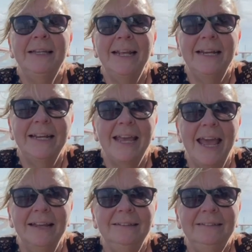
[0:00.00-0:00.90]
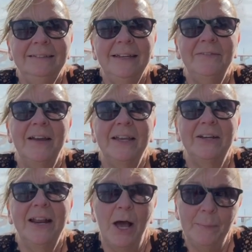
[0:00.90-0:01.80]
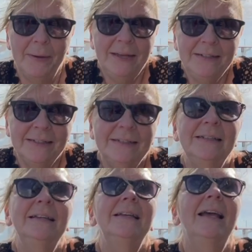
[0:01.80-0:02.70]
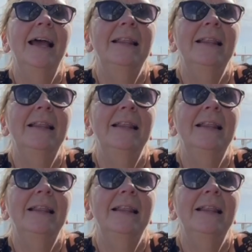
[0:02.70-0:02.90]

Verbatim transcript: get it again if I could help it. I